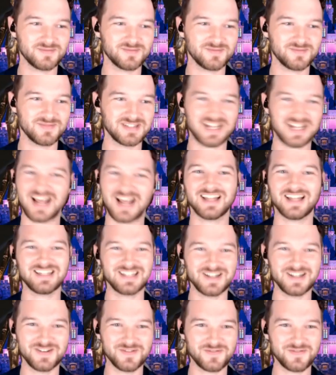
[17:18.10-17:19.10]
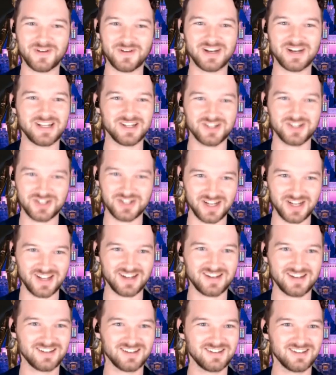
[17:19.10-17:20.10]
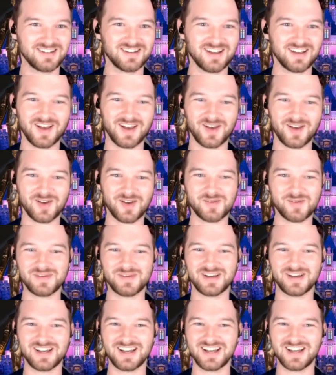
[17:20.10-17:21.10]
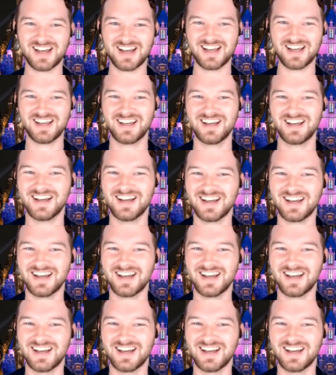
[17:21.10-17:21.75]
talented, funny as shit. Oh, yeah. um,